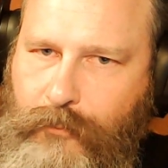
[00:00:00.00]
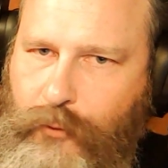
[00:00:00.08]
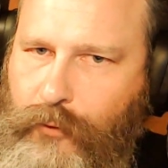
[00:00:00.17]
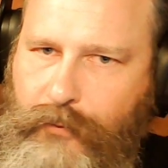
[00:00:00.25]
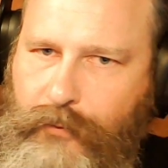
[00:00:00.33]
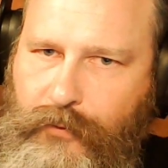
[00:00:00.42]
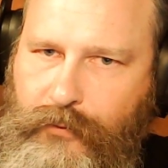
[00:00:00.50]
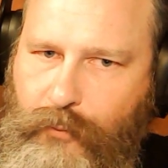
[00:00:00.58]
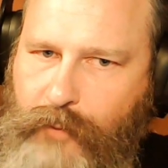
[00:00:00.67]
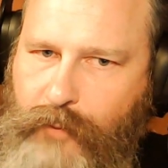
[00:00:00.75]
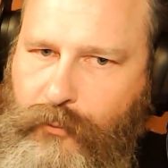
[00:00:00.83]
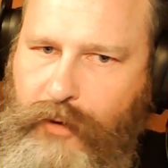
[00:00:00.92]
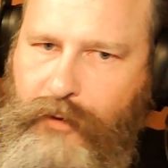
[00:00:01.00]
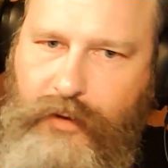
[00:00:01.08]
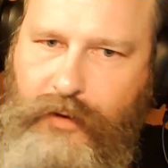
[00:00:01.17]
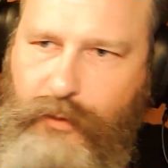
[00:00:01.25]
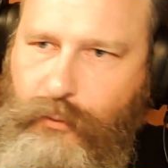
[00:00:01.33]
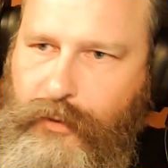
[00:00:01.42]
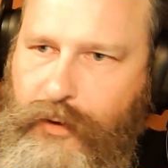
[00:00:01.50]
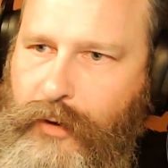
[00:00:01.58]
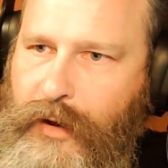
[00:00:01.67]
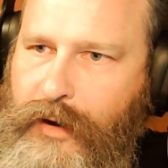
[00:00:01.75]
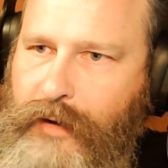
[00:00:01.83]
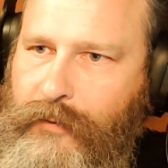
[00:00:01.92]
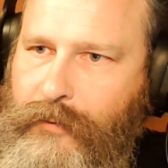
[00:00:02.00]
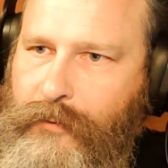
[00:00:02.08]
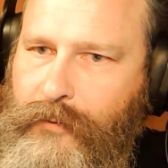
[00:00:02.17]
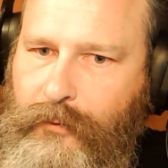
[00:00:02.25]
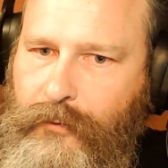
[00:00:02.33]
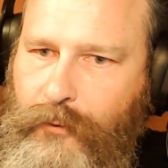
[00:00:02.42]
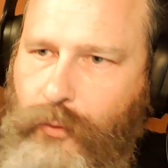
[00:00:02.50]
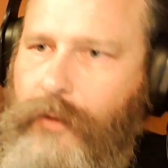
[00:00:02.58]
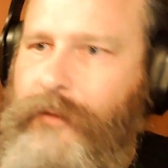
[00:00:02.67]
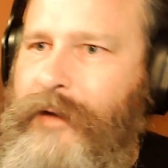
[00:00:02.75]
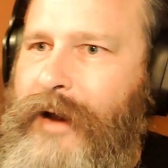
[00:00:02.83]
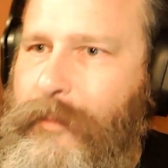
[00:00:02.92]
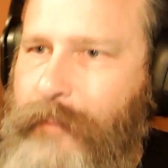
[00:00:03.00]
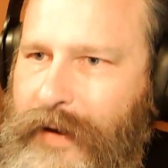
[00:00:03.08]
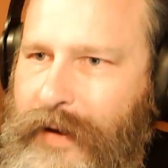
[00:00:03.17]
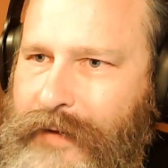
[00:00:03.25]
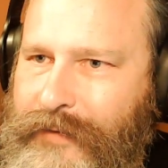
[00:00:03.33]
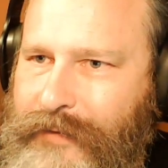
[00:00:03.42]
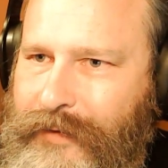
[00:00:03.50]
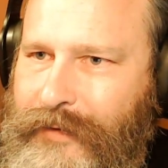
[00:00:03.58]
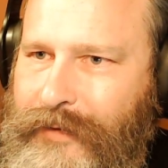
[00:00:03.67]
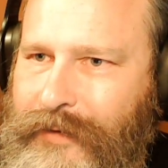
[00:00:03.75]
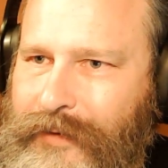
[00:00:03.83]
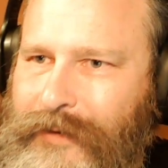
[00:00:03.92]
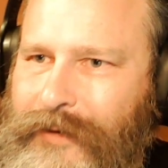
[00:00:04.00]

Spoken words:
moves from one point to the other without any local time passing.